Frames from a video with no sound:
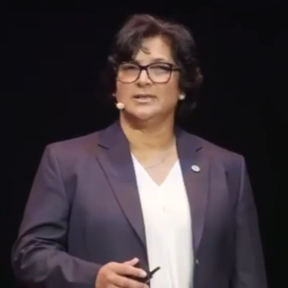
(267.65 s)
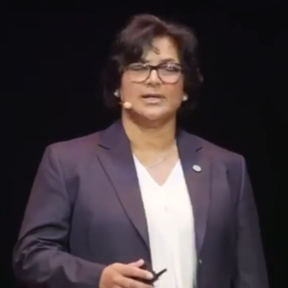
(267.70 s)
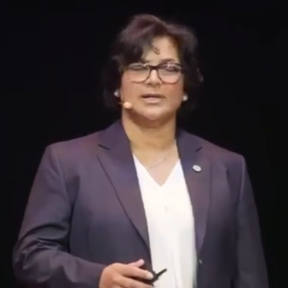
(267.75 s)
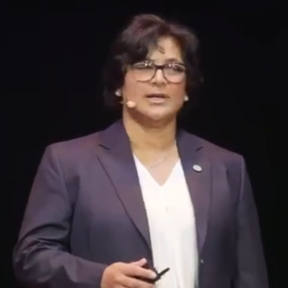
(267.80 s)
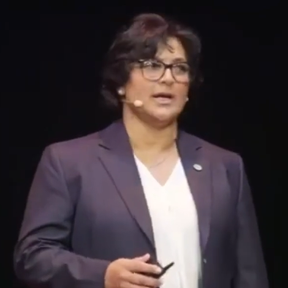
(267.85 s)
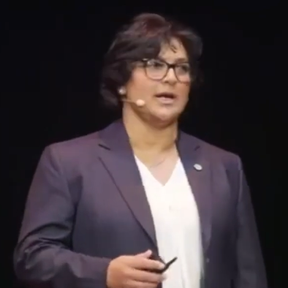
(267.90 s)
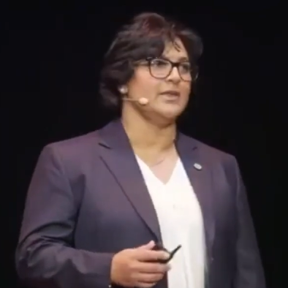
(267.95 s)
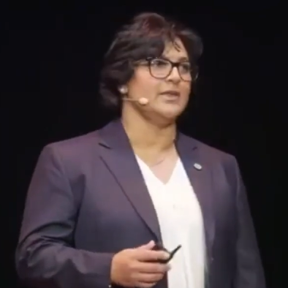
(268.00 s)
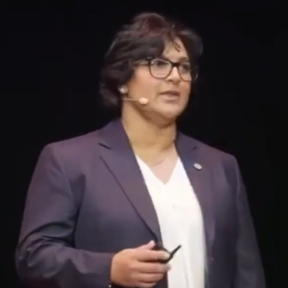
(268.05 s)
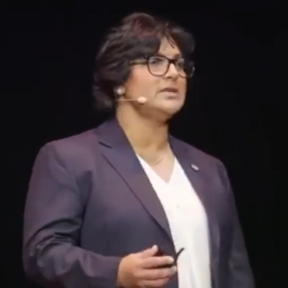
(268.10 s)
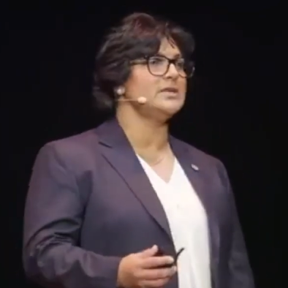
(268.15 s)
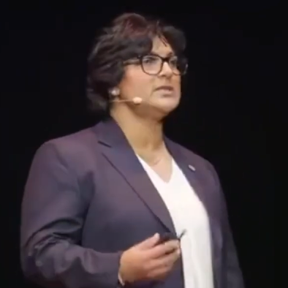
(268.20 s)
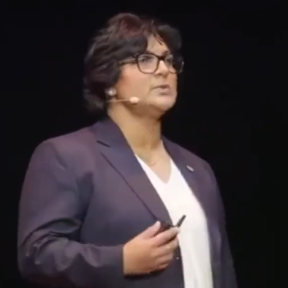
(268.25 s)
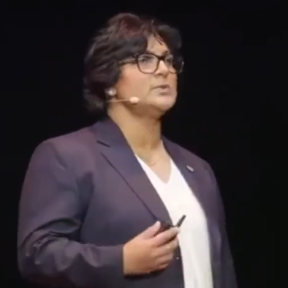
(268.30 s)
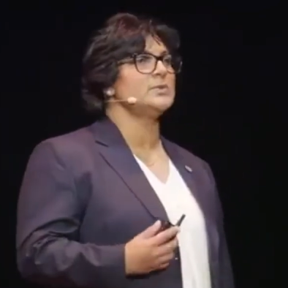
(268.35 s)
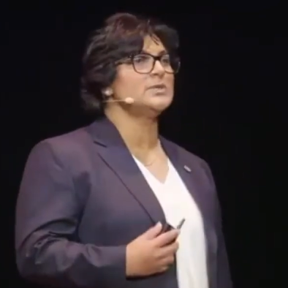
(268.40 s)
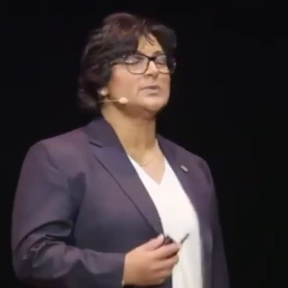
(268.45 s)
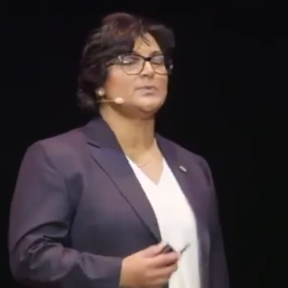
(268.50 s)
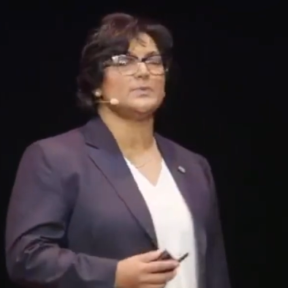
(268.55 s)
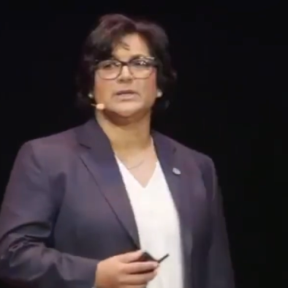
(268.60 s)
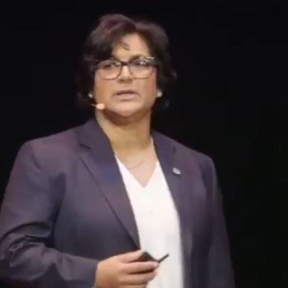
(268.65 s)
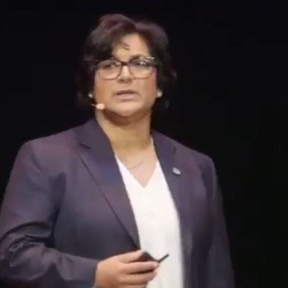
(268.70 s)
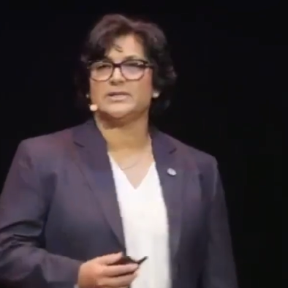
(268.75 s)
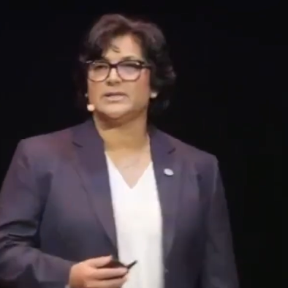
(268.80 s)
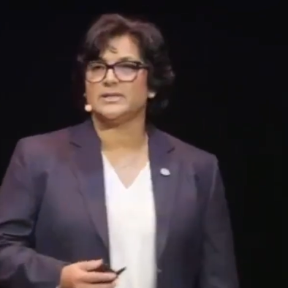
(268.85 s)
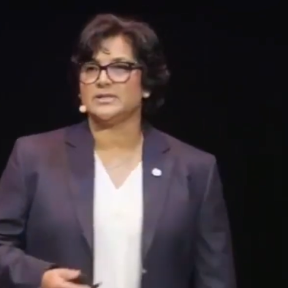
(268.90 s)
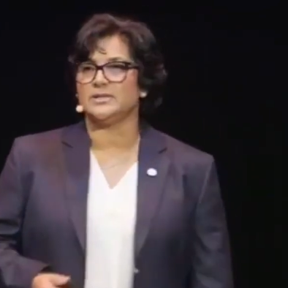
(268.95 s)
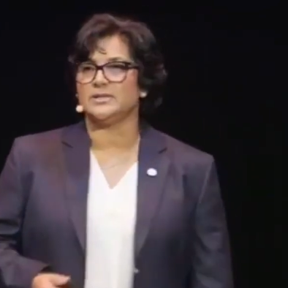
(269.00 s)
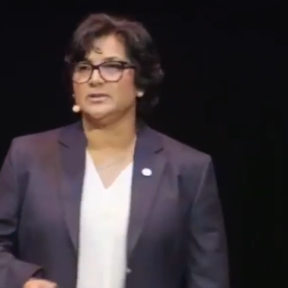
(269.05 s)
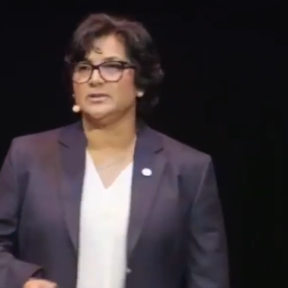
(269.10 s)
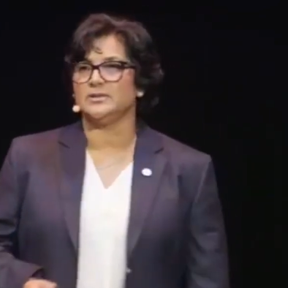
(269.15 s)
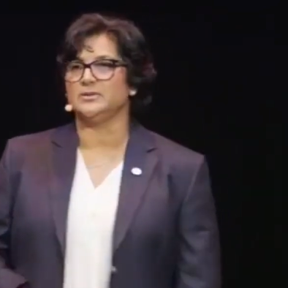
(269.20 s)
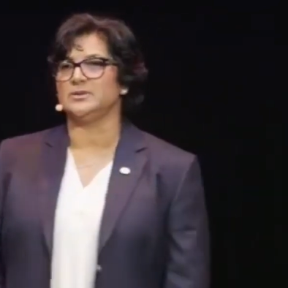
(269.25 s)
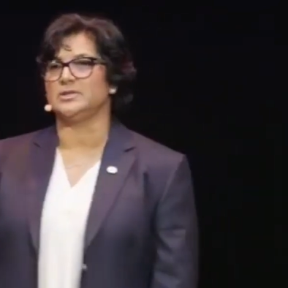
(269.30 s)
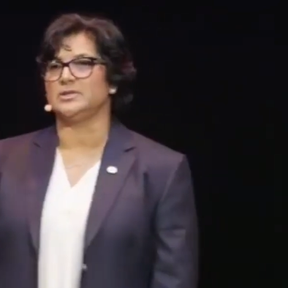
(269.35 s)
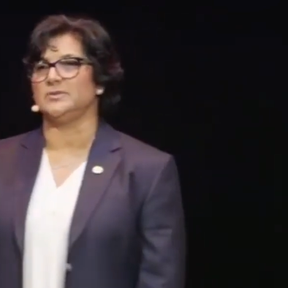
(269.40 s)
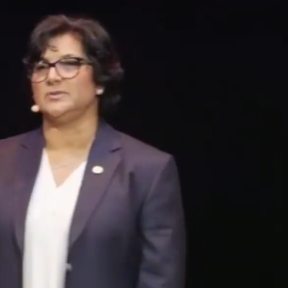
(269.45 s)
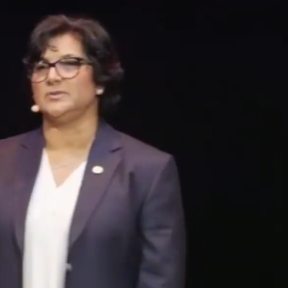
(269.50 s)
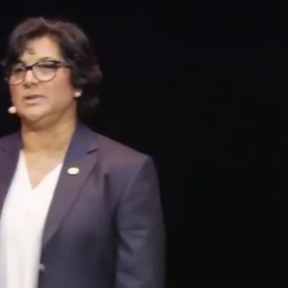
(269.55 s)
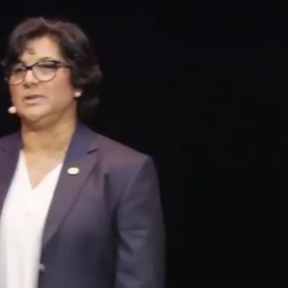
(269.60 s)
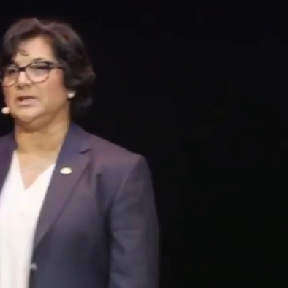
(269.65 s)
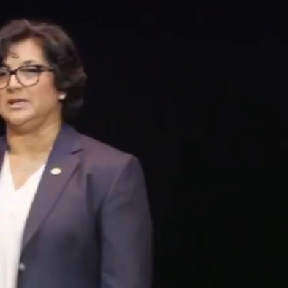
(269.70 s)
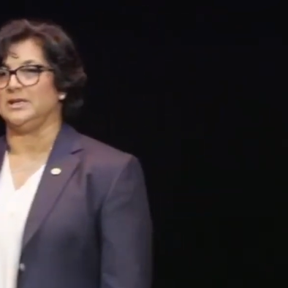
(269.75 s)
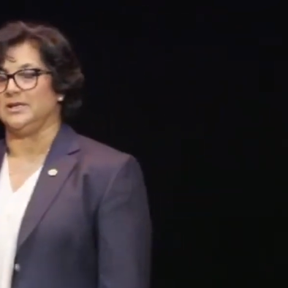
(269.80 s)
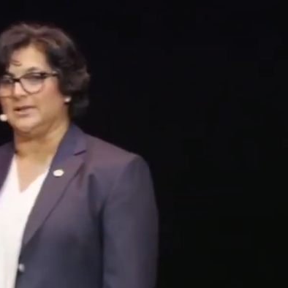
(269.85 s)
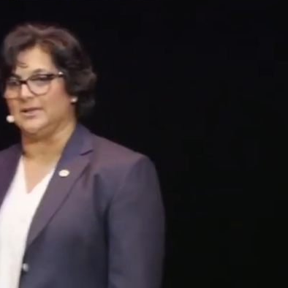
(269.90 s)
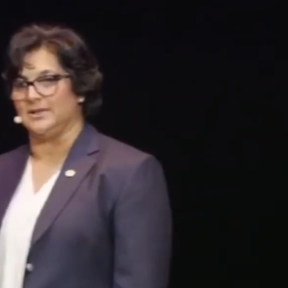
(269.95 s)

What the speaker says: And this was personal to me,